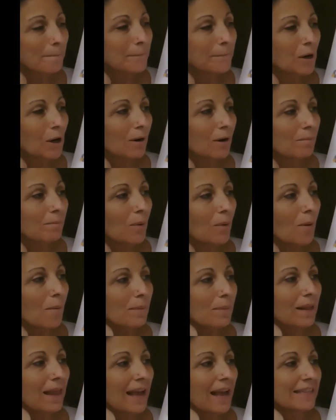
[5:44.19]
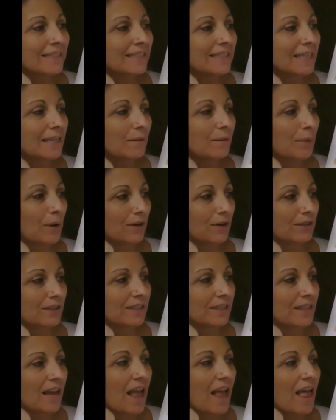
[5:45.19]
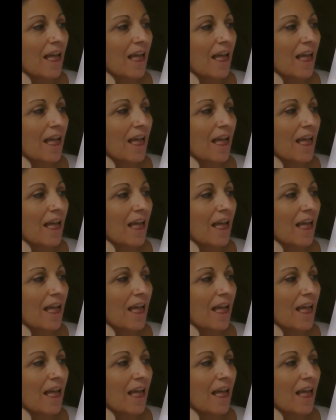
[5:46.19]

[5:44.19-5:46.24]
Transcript: purple plastic purse